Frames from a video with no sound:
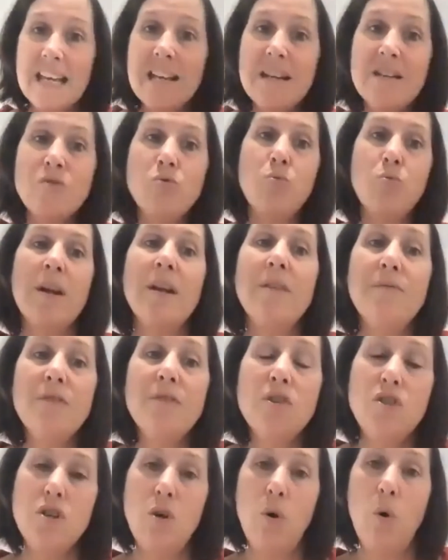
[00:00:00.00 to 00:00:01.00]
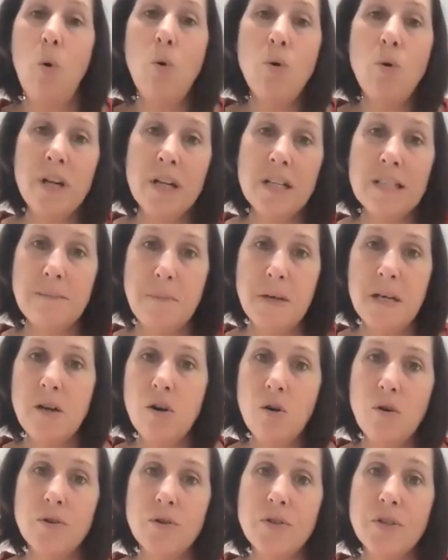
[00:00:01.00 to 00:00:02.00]
it is relevant to your audience
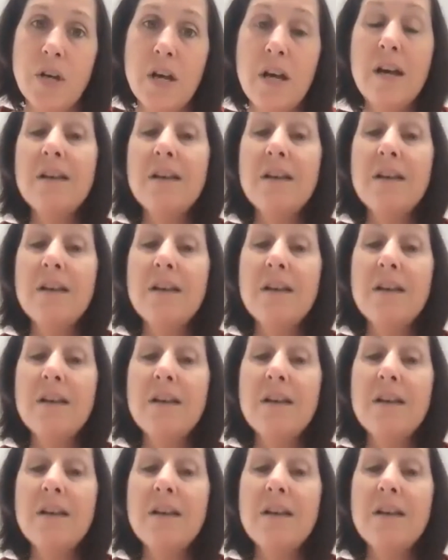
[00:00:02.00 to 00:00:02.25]
because.